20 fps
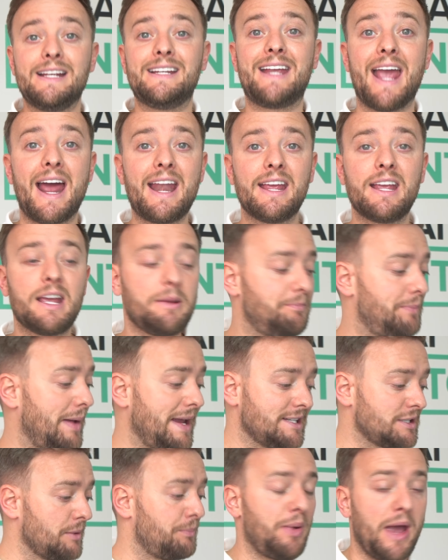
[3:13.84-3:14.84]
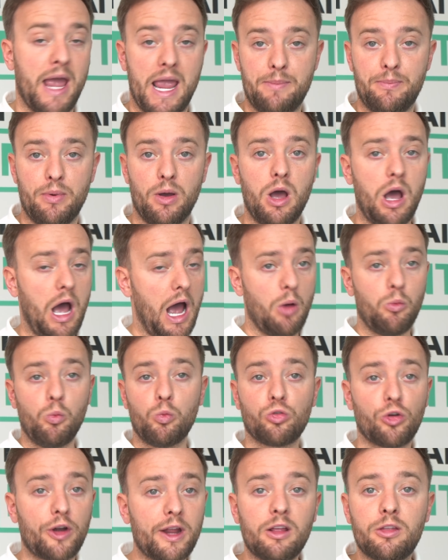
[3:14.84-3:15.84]
getting a piece of paper and
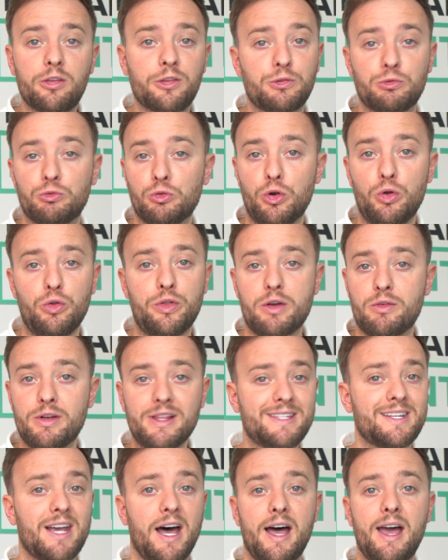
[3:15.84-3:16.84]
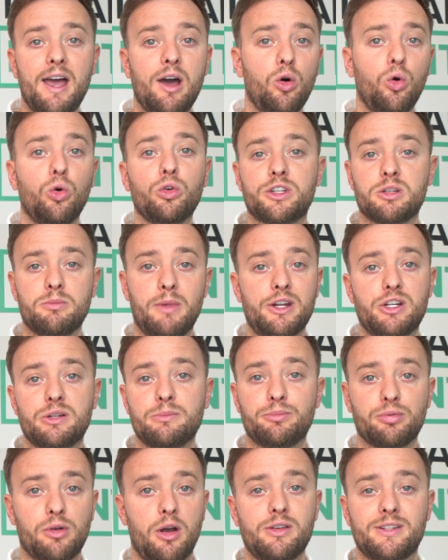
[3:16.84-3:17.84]
running through their entire automation
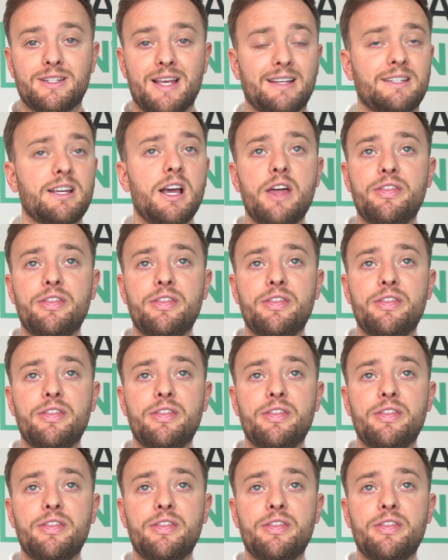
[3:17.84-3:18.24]
process,